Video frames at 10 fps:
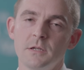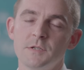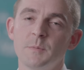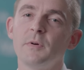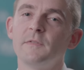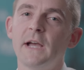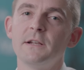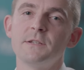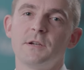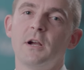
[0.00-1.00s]
So
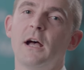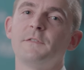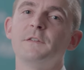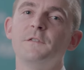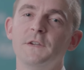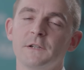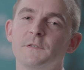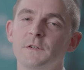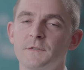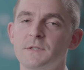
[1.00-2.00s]
providers are often
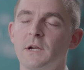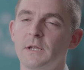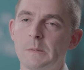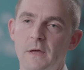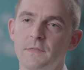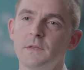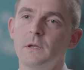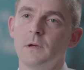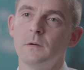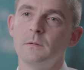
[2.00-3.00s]
fearful of starting
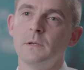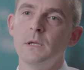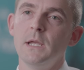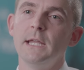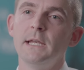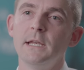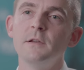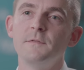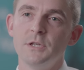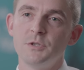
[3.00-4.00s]
methadone in an
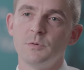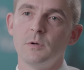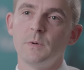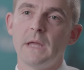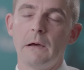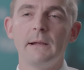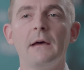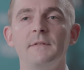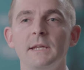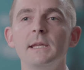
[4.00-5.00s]
individual without
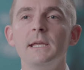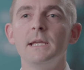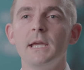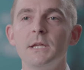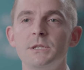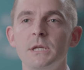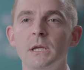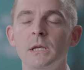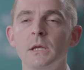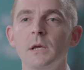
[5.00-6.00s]
having an EKG,